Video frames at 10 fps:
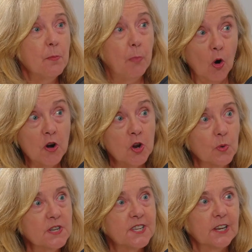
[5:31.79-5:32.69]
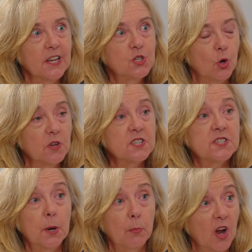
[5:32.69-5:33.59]
Barna recently told us
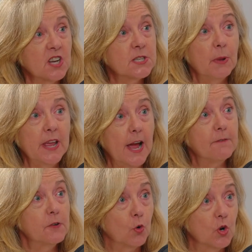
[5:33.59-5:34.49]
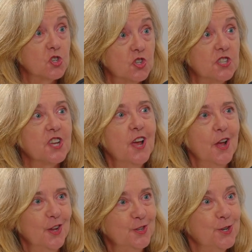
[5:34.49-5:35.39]
that approximately half of Christians
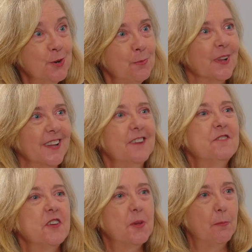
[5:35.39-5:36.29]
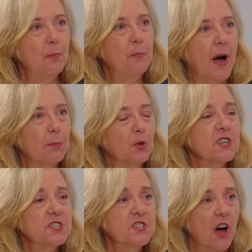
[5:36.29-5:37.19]
do believe that the Bible
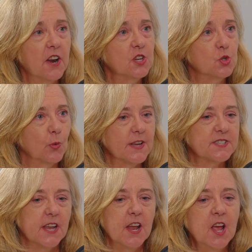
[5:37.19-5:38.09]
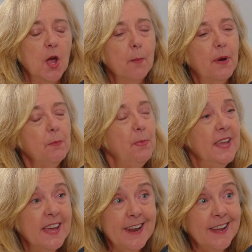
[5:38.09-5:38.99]
does not address it. But
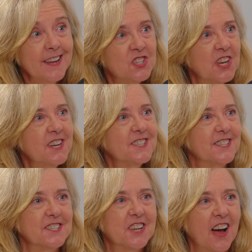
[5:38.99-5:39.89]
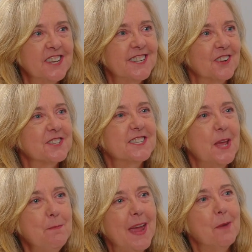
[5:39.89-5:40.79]
beginning in Genesis, God tells us
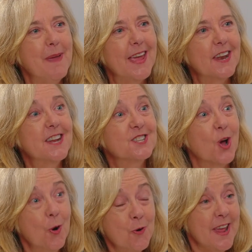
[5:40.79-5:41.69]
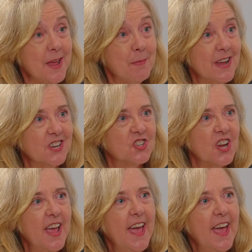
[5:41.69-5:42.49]
He made man in His own image.